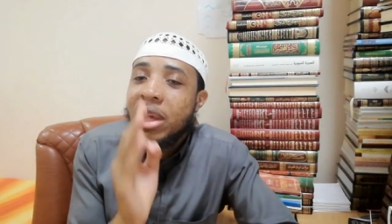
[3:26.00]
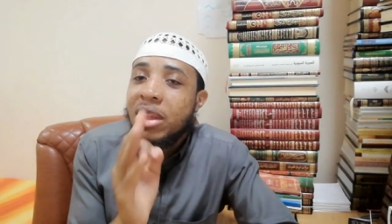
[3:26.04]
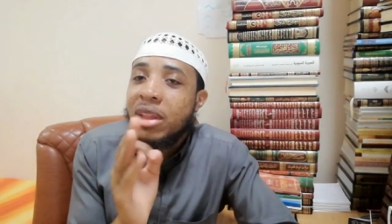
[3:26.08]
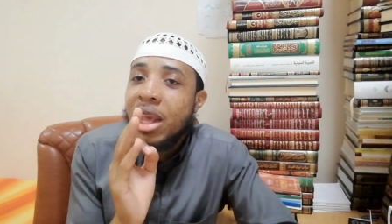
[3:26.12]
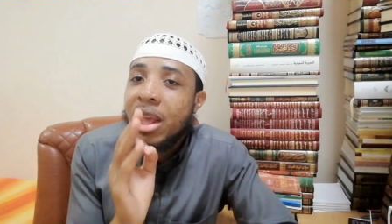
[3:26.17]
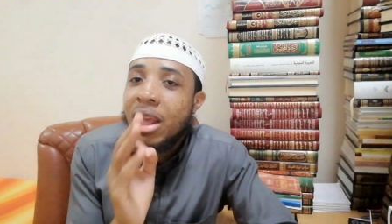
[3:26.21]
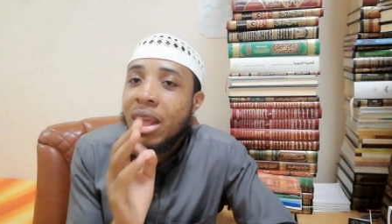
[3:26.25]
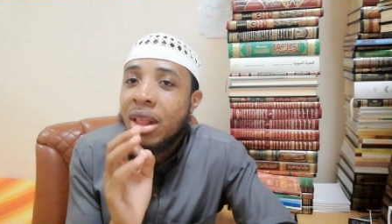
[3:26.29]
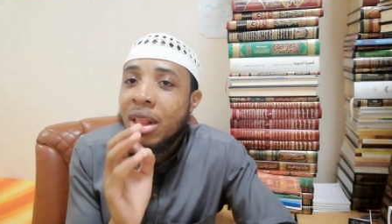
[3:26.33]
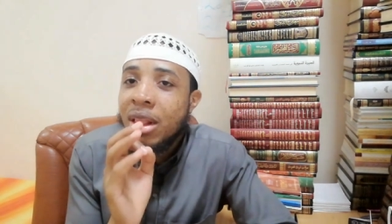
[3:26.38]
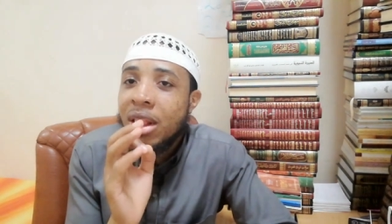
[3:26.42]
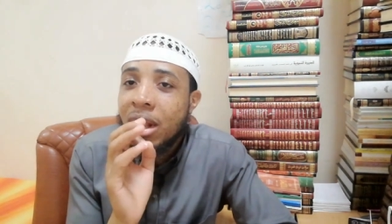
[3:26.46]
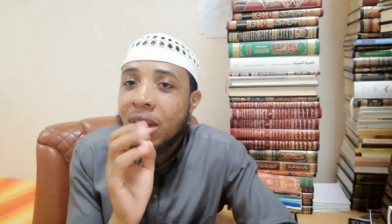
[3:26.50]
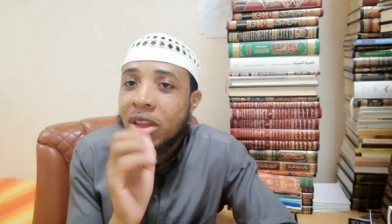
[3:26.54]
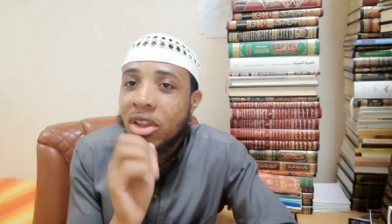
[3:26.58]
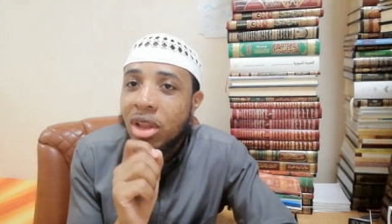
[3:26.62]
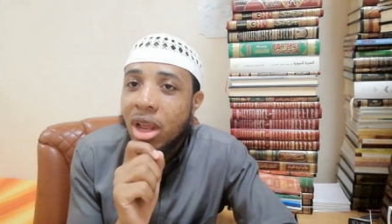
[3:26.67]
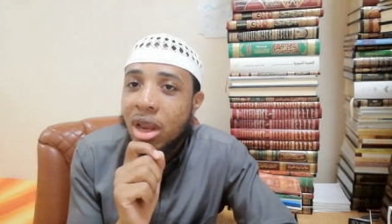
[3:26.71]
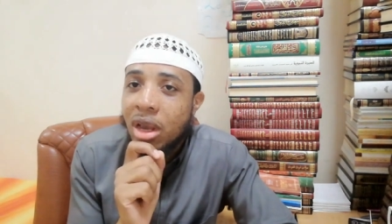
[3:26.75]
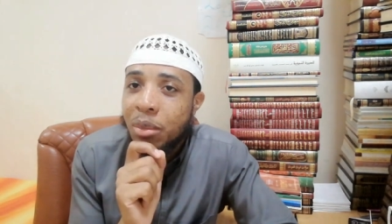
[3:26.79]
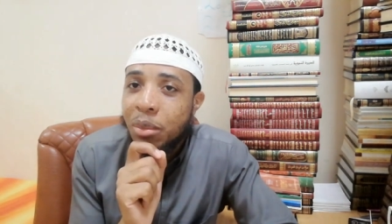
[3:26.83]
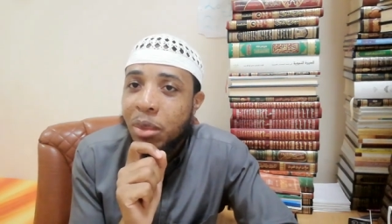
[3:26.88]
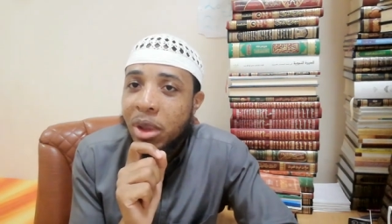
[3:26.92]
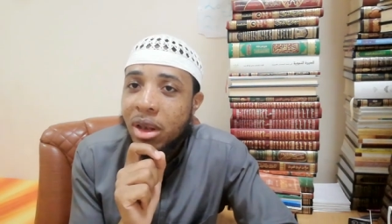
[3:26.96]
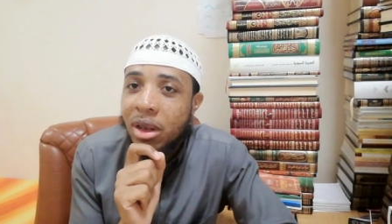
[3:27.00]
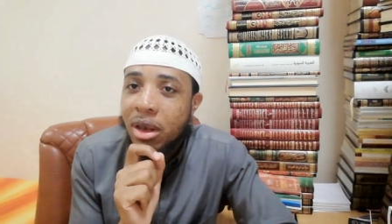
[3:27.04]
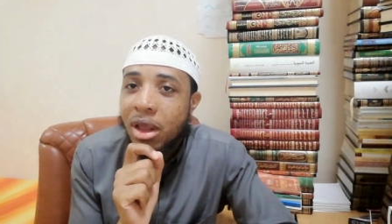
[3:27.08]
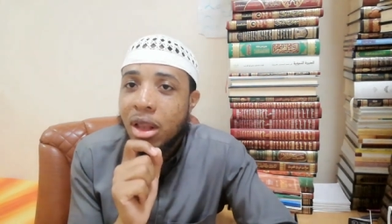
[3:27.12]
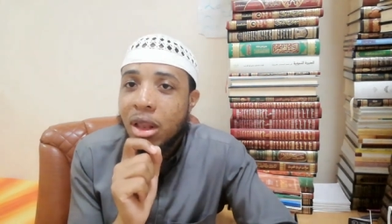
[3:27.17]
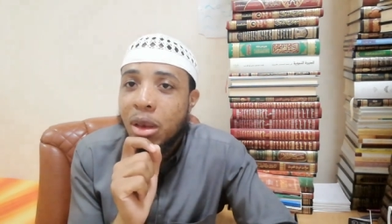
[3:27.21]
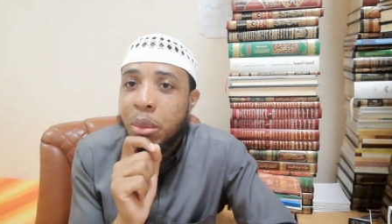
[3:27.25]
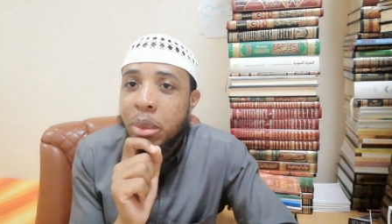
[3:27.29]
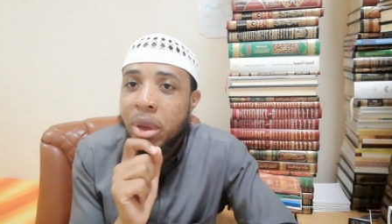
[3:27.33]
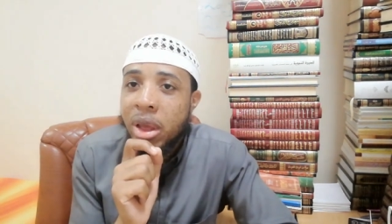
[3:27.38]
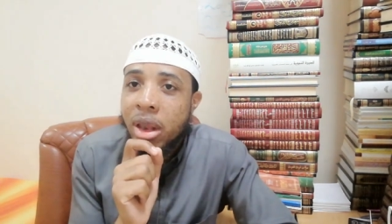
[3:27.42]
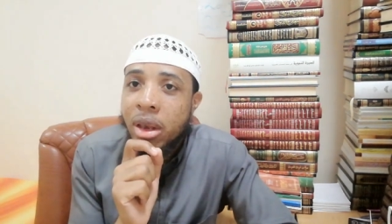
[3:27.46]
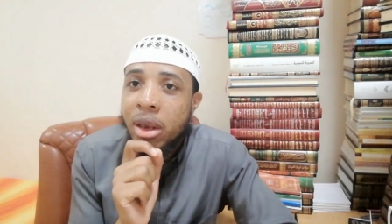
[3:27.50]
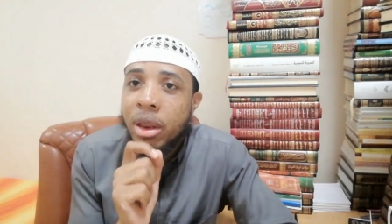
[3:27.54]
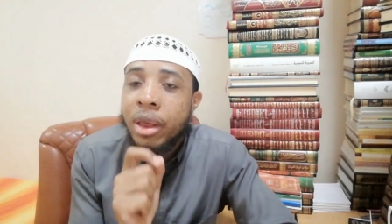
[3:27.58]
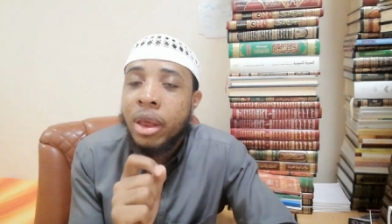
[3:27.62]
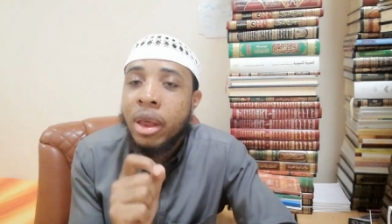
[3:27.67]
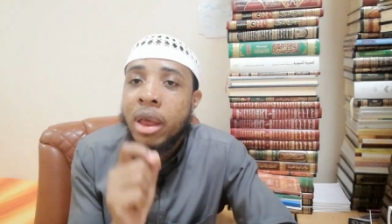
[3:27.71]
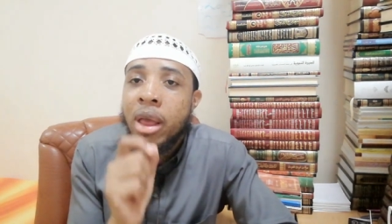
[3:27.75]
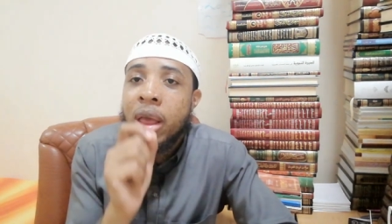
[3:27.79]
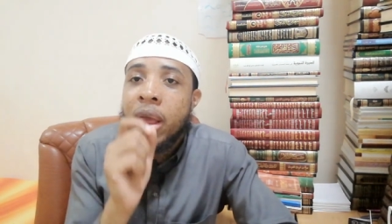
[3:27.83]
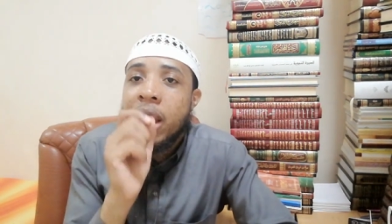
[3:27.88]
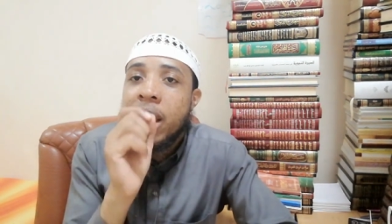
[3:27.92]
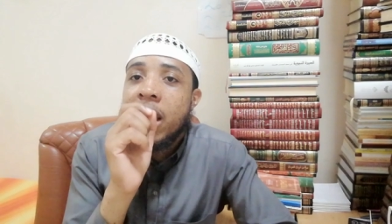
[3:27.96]
And by saying that statement,
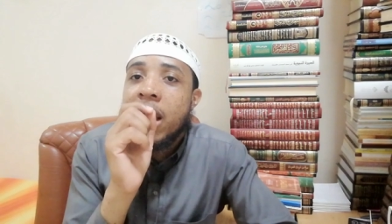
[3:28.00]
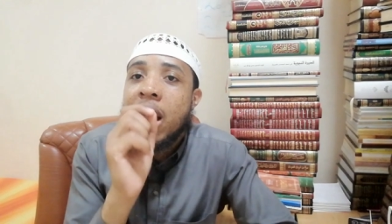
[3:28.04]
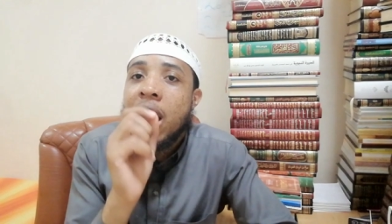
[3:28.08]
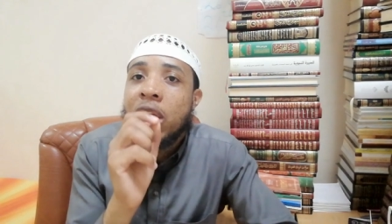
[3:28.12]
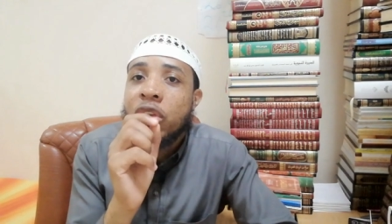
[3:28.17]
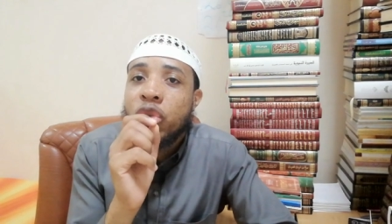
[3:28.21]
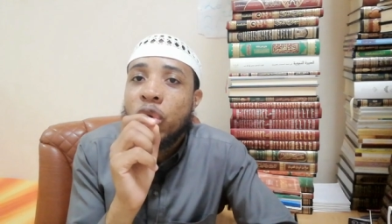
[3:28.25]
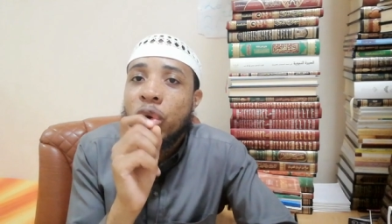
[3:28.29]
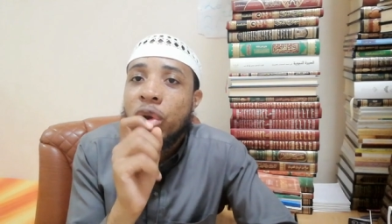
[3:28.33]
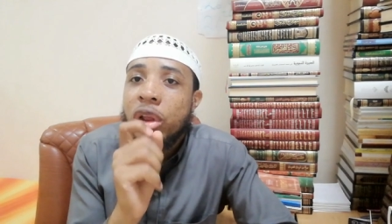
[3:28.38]
it means